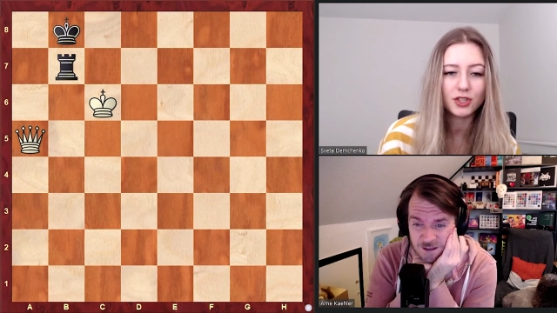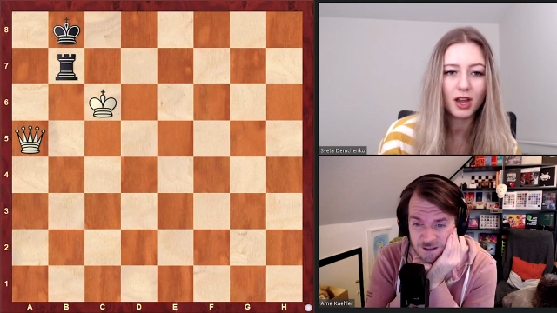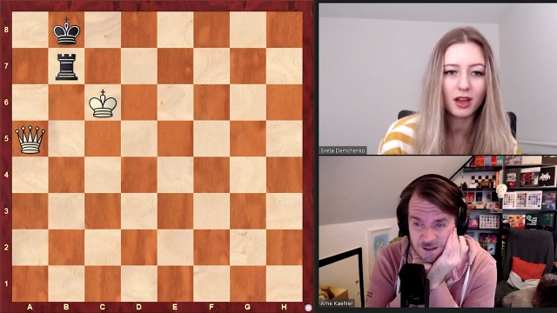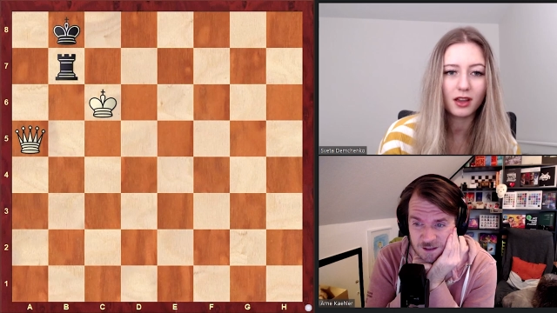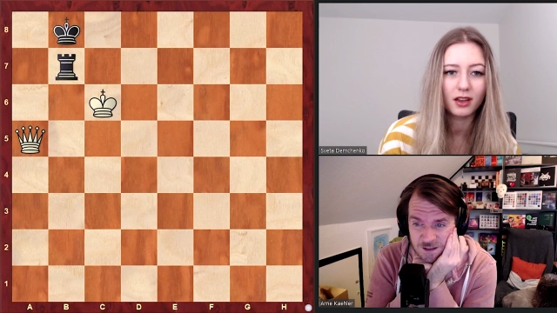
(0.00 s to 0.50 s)

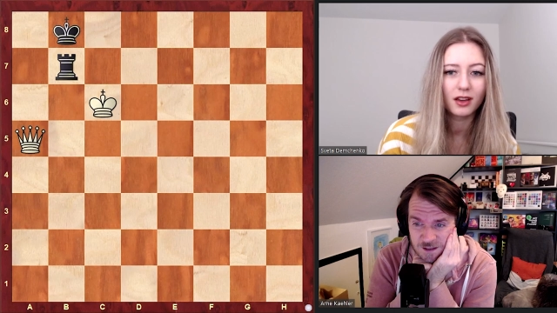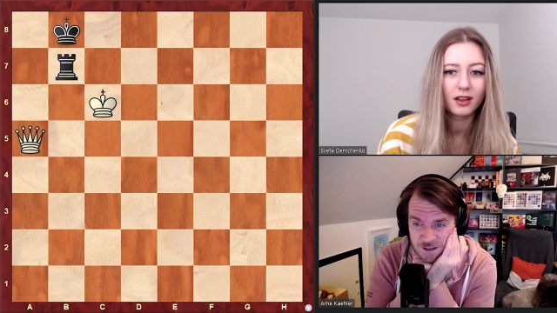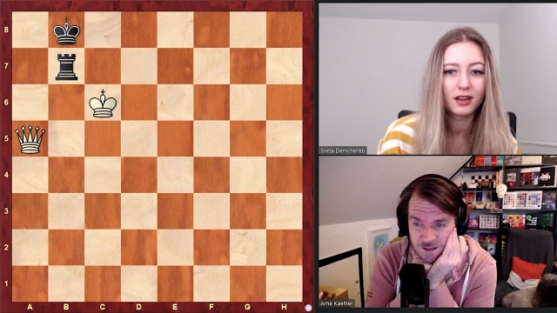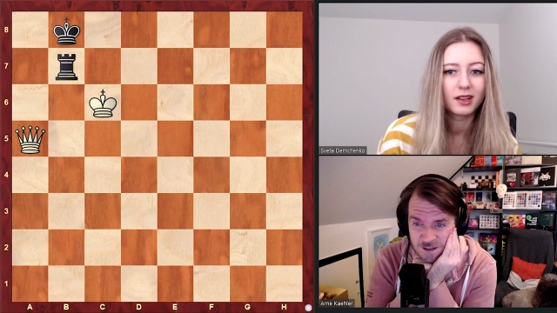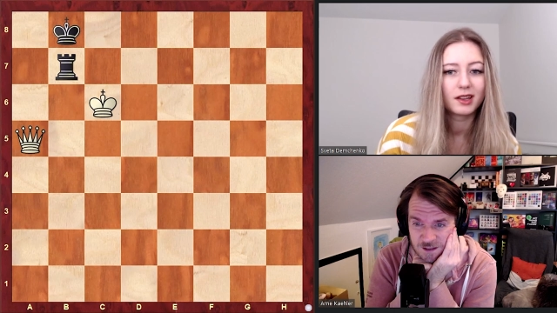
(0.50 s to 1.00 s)
Speaker 1: check.
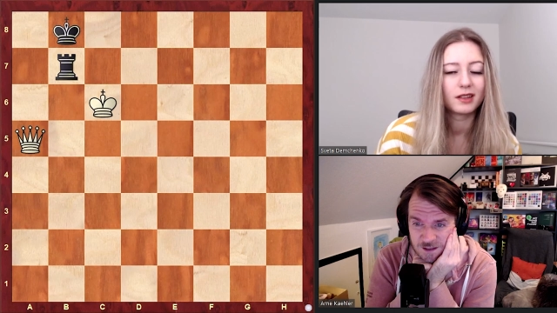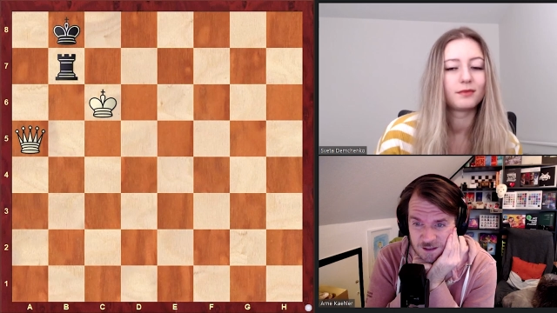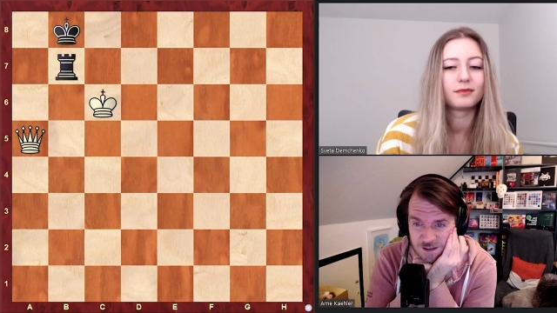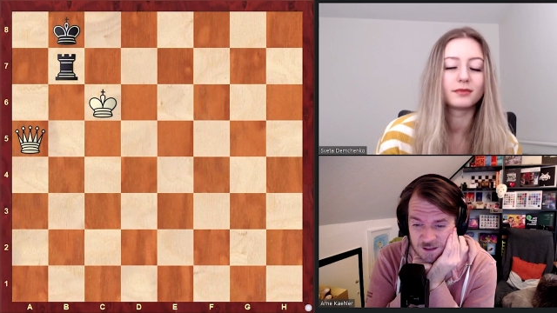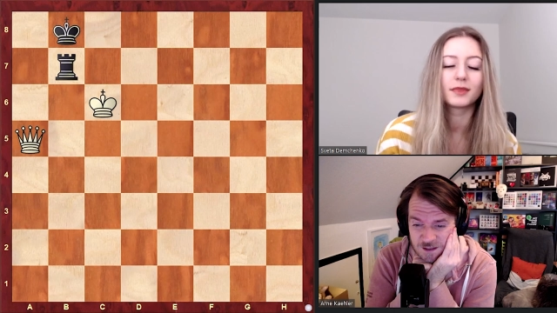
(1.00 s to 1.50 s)

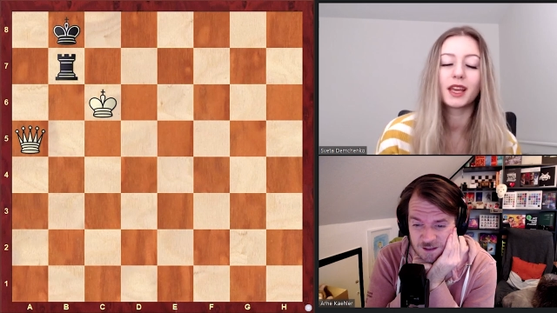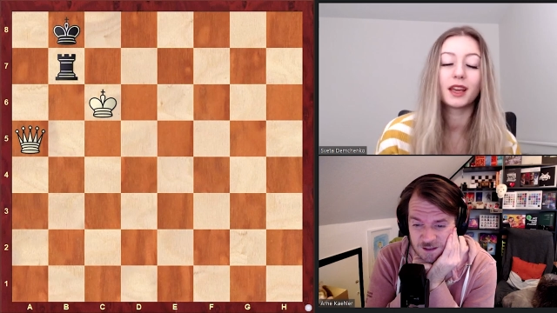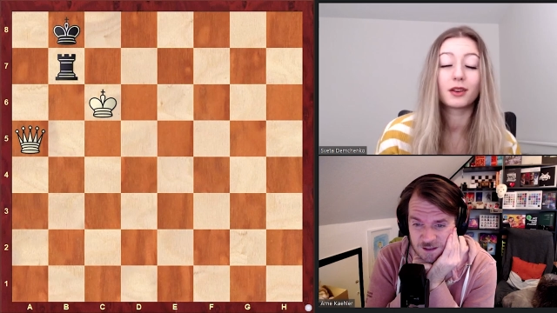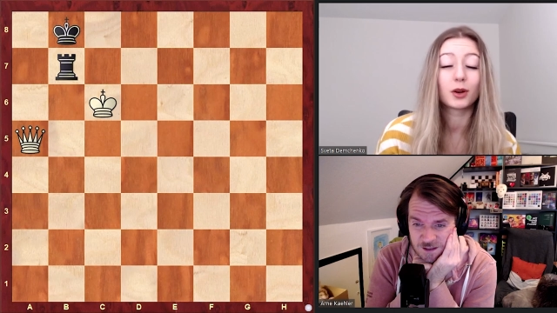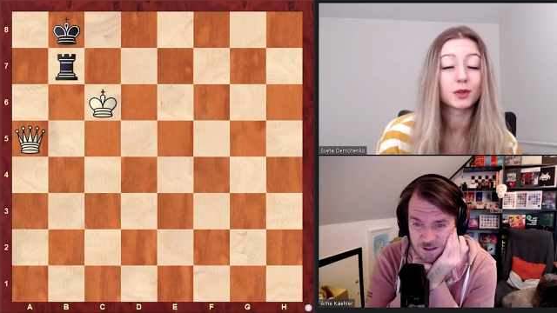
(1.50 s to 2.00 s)
And
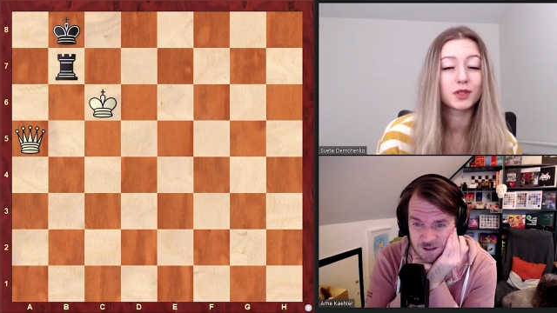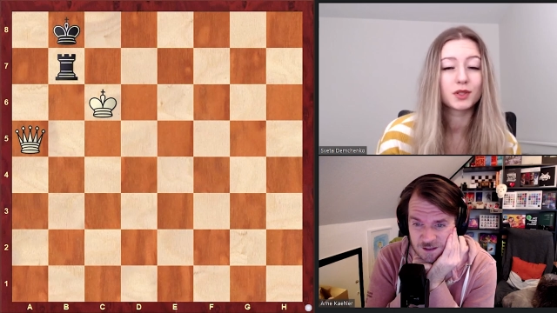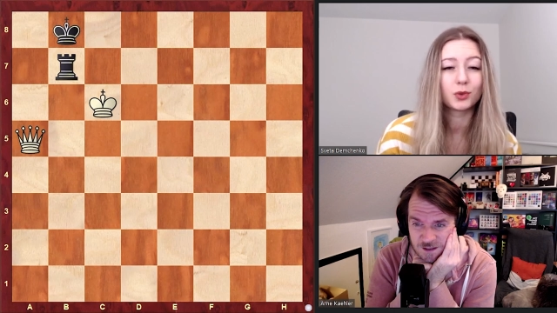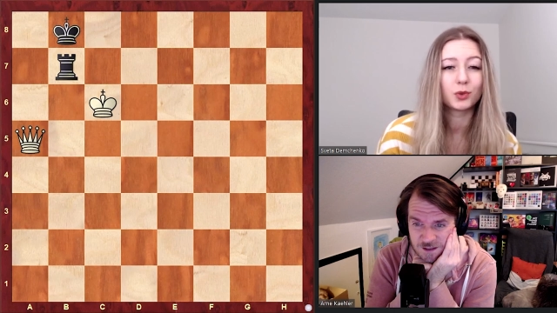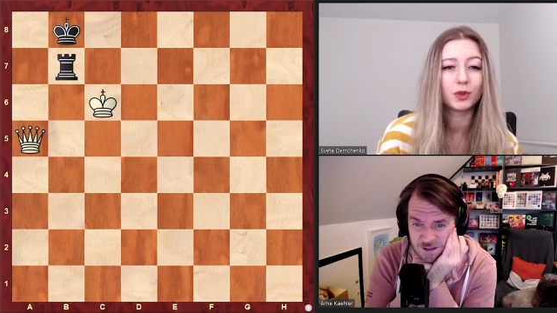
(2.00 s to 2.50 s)
king goes
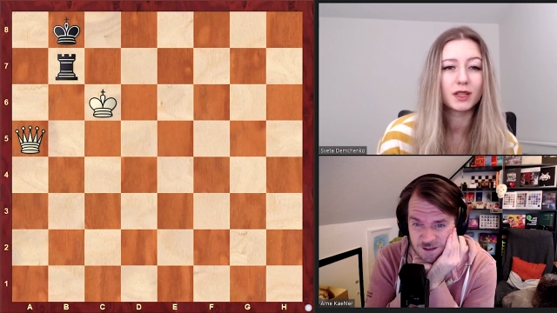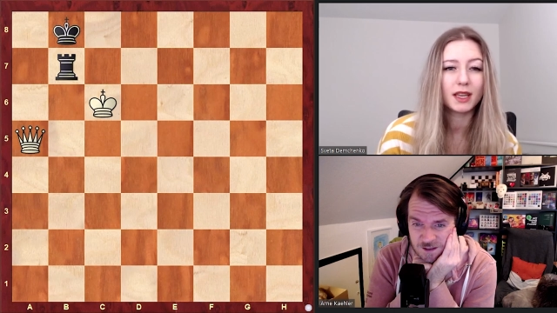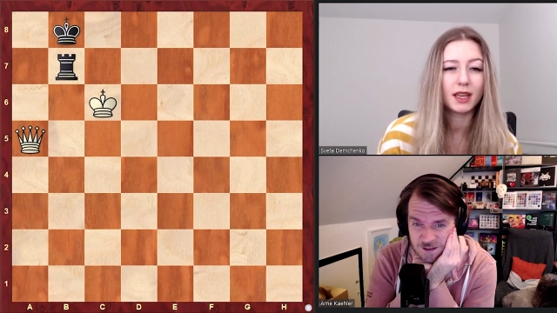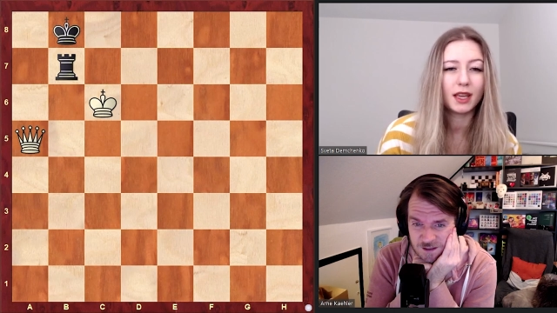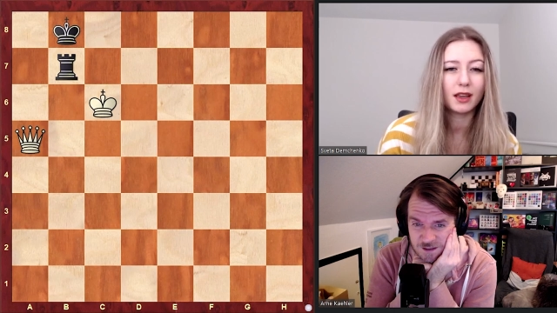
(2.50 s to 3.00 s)
to, let's
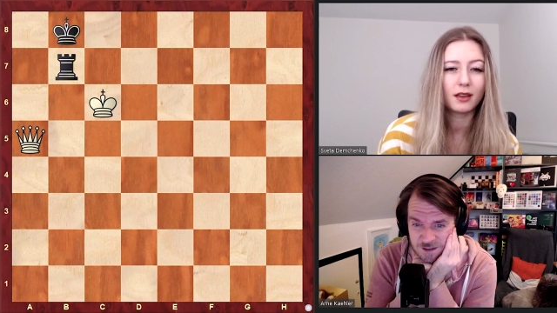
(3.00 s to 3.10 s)
say...